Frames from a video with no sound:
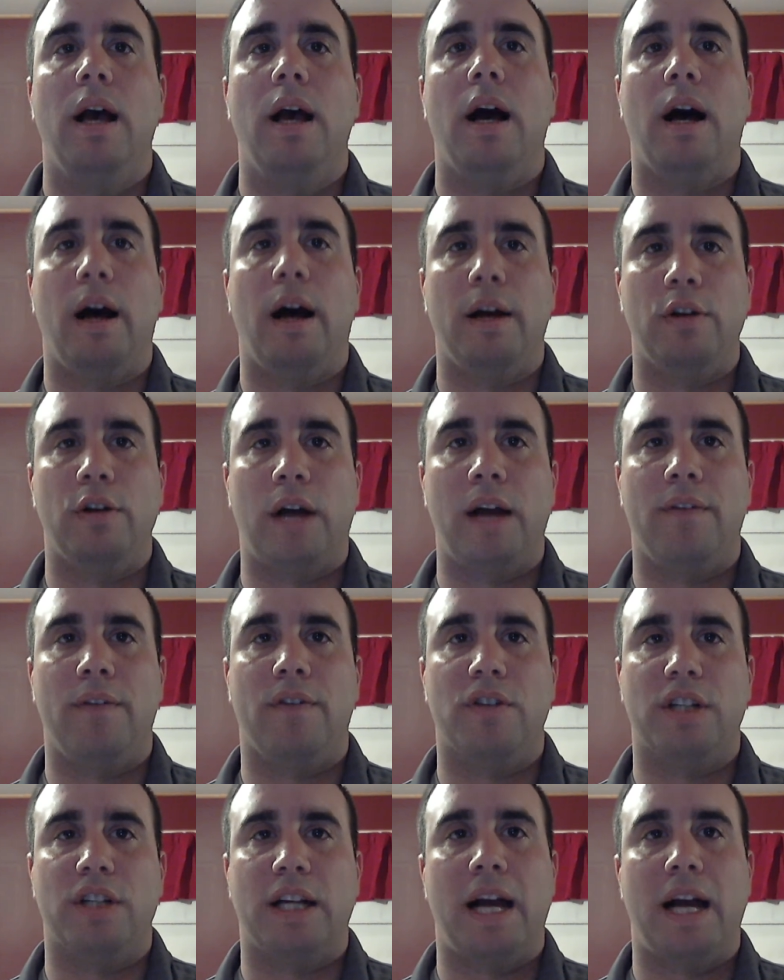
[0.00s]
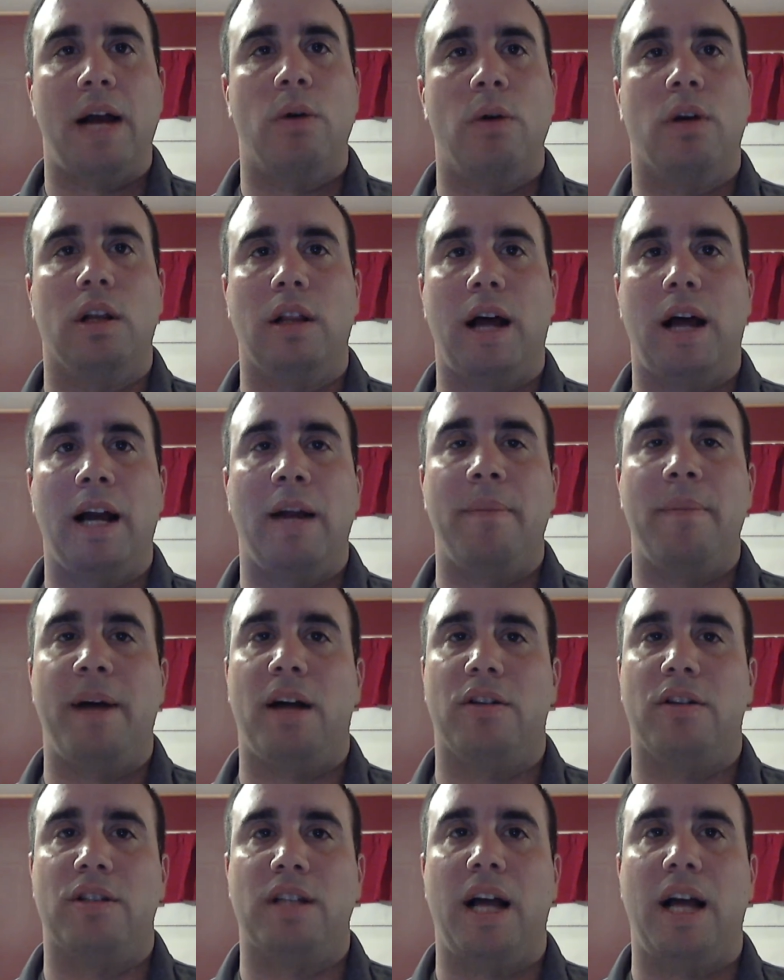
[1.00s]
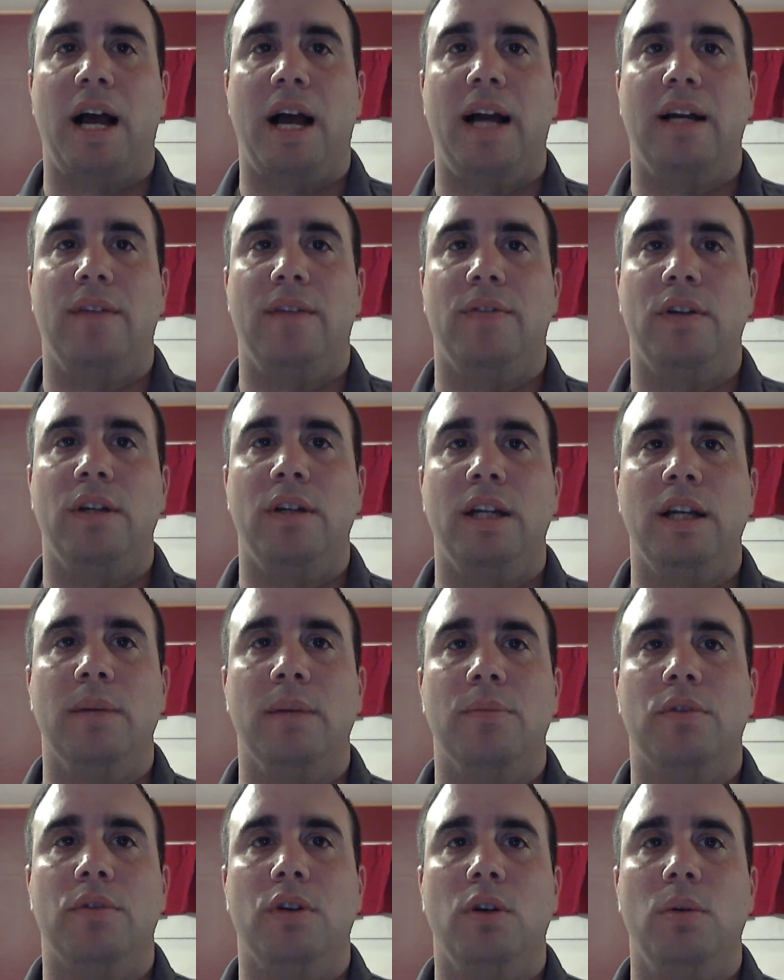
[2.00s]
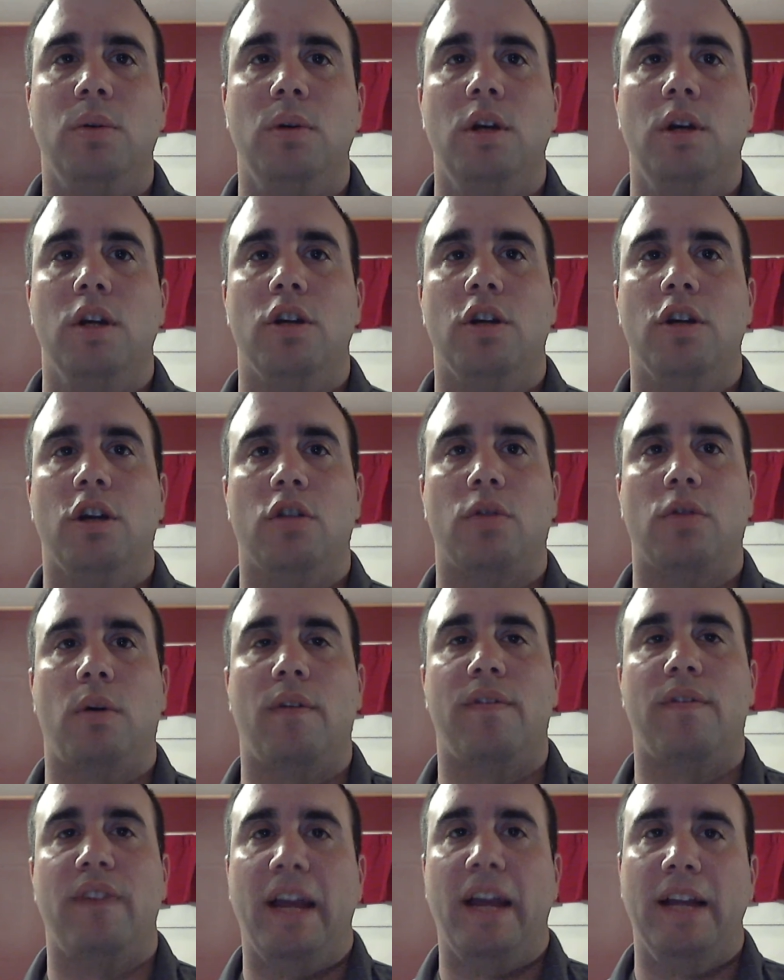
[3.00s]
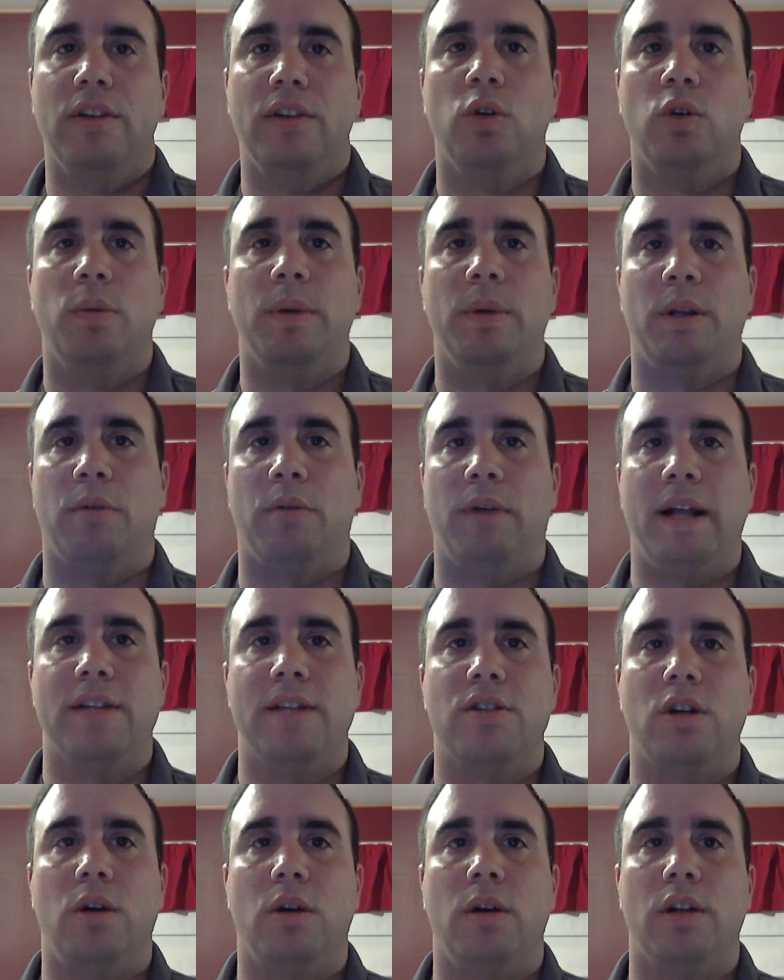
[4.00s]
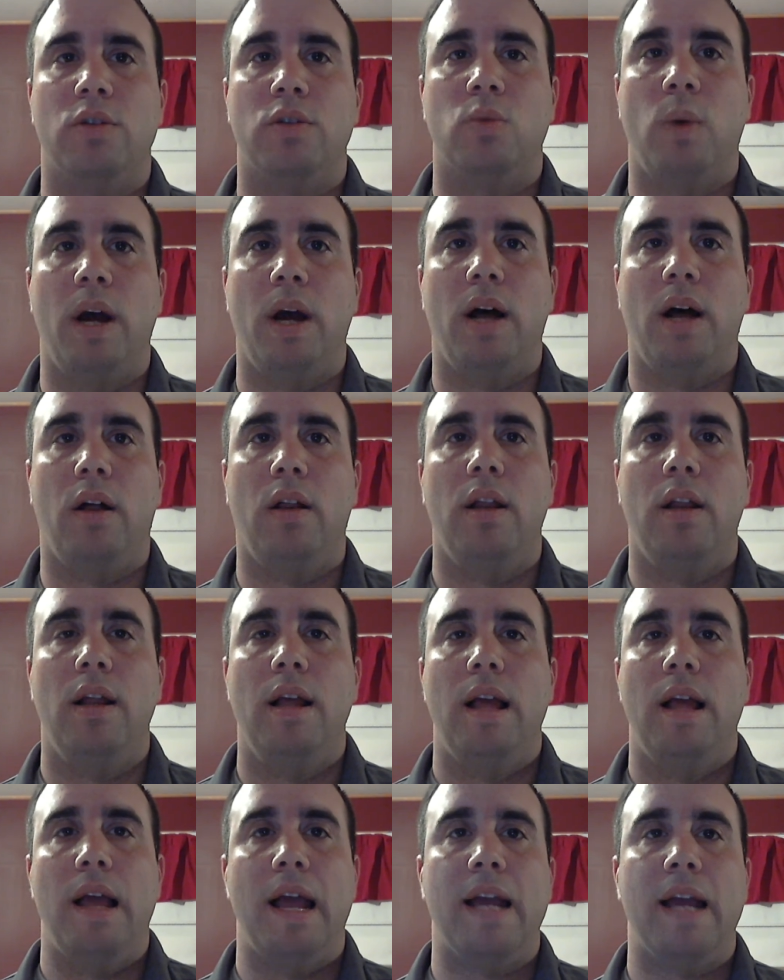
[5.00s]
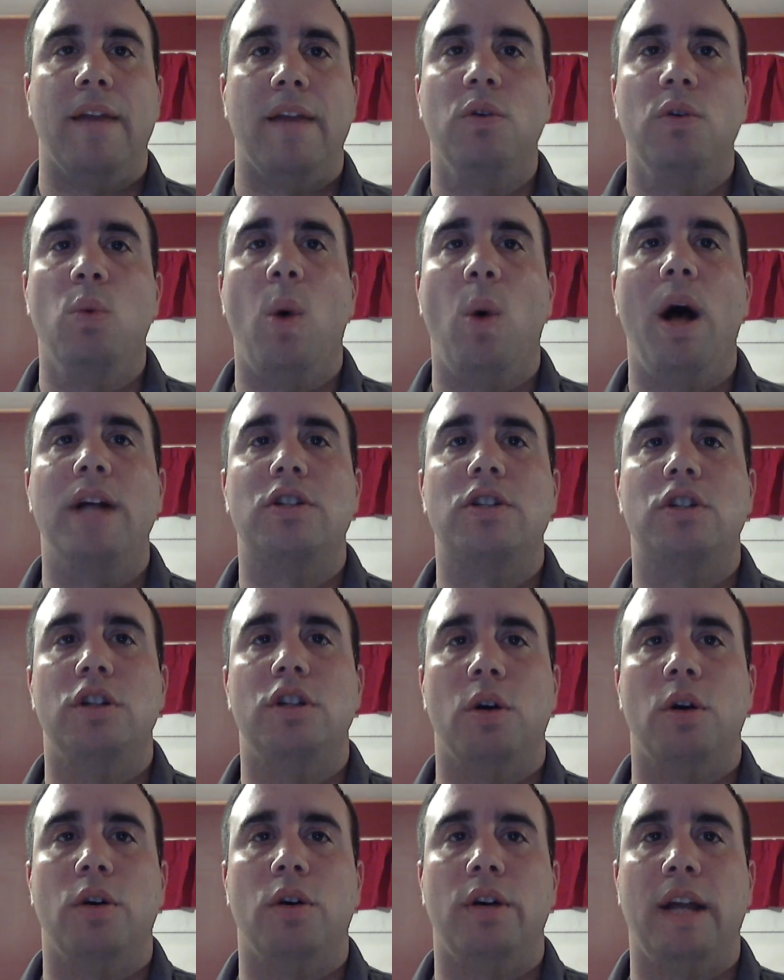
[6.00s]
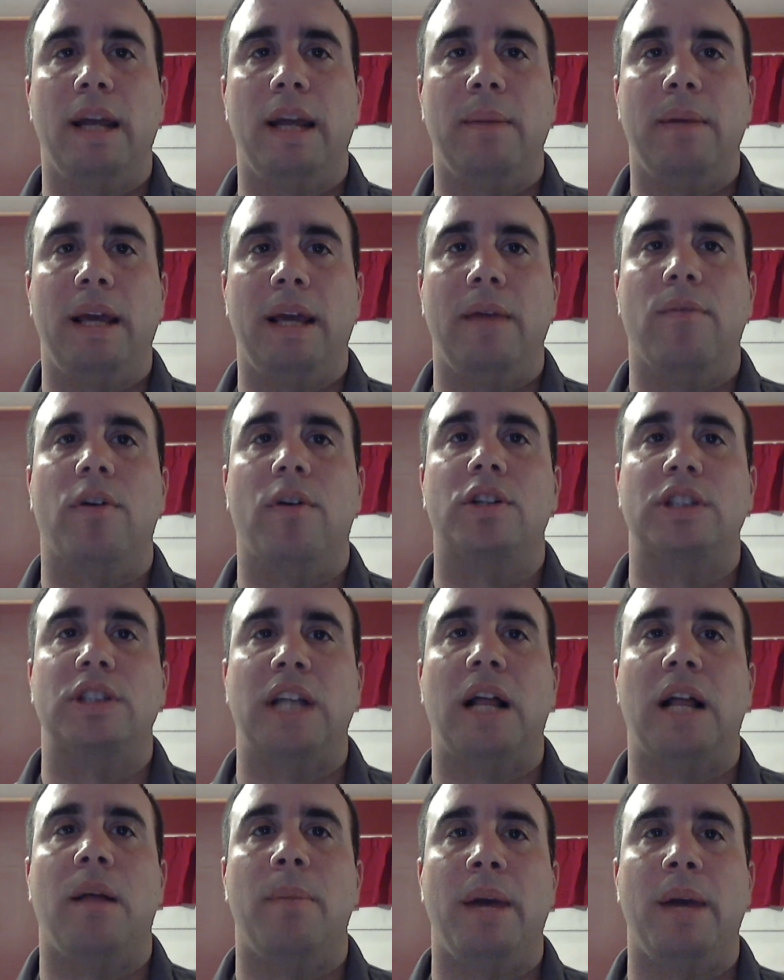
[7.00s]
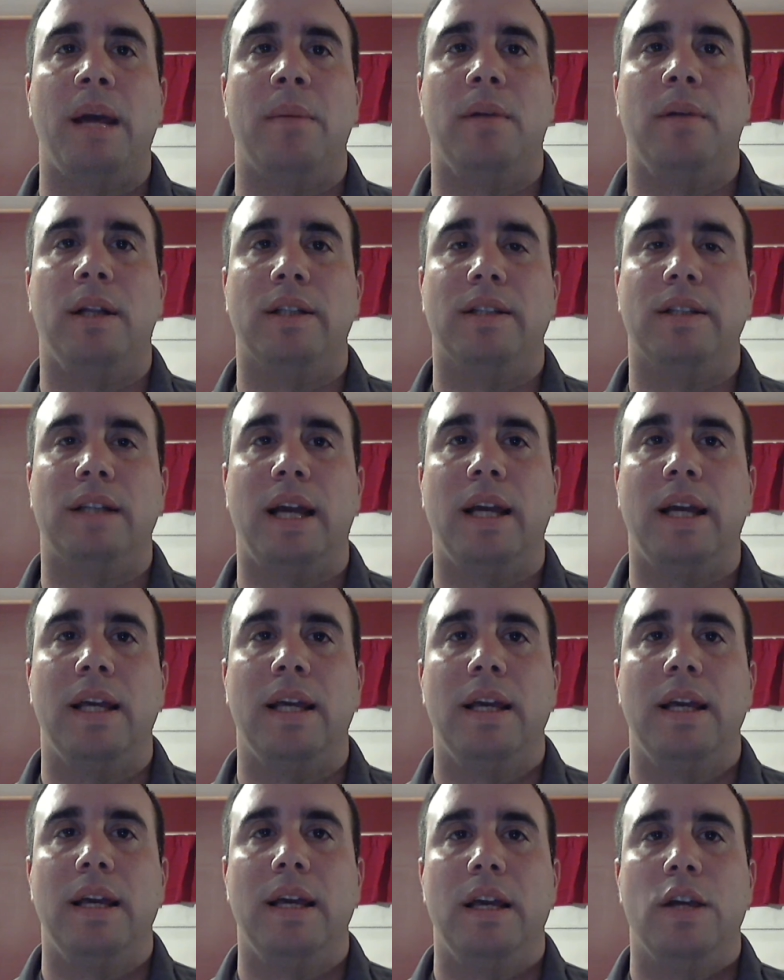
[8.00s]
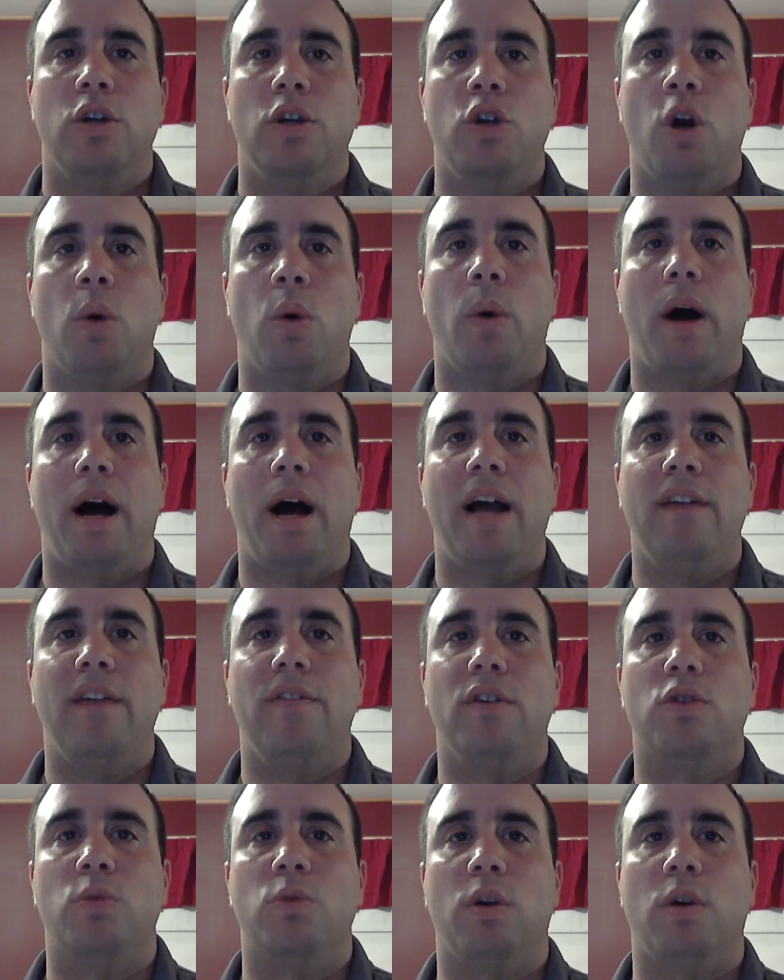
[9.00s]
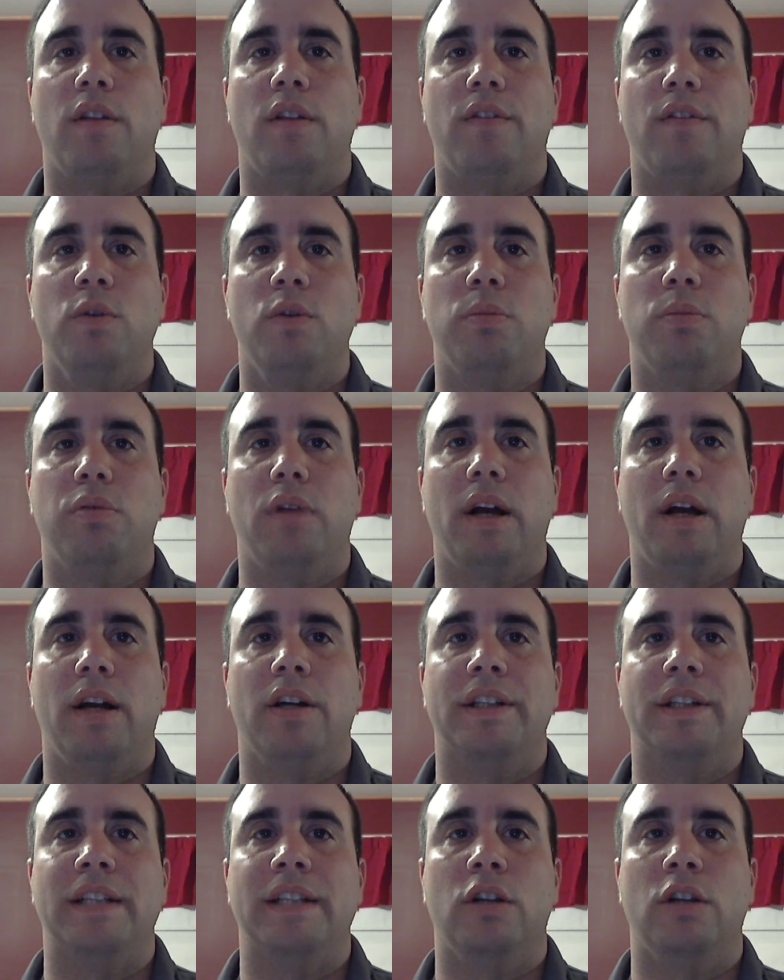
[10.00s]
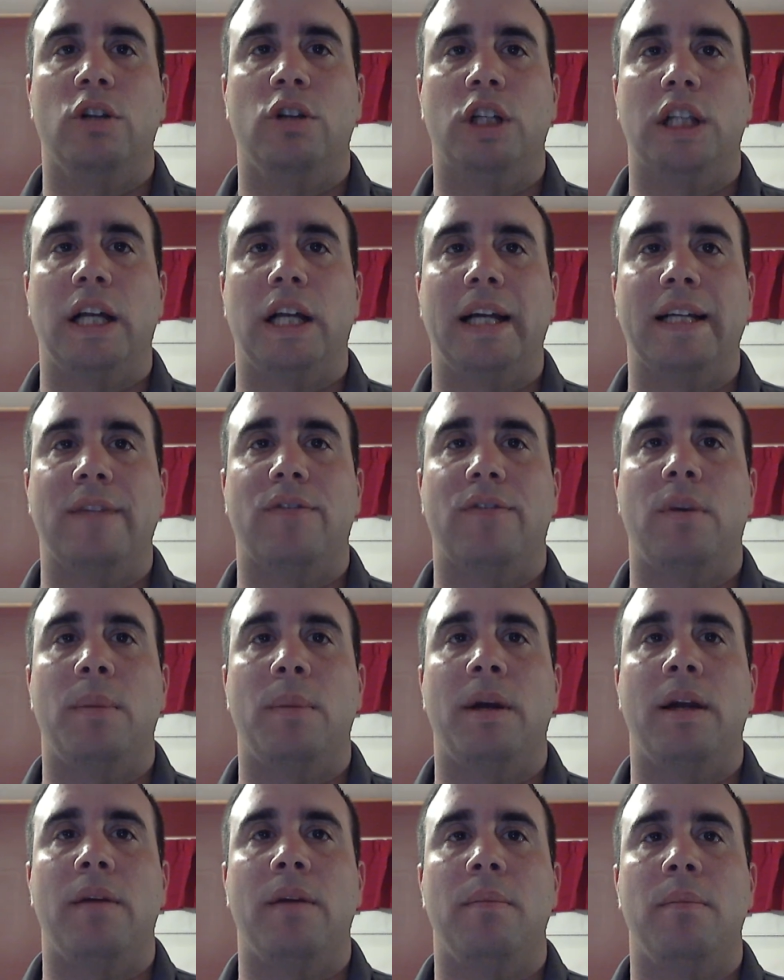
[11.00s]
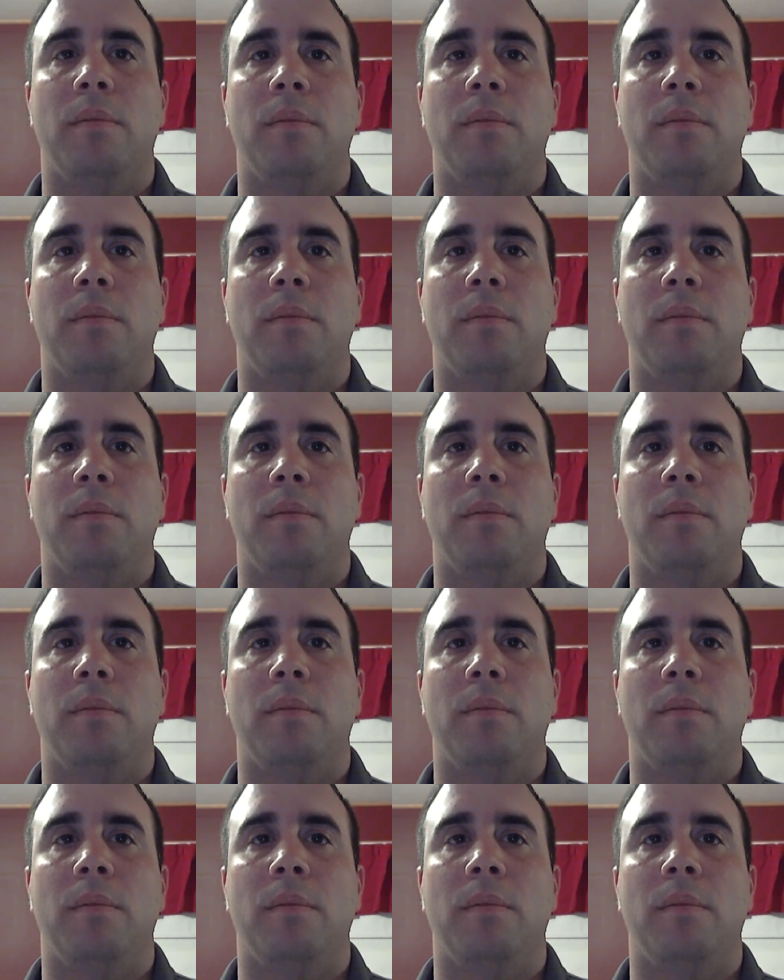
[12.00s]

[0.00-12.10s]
Uh, Eifert's a guy who can line up outside if you need him to. You can throw a fade to him in the red zone as well. And if you watch the Notre Dame game versus Alabama, let's say, you know, Eifert is one of the few players that looked like from a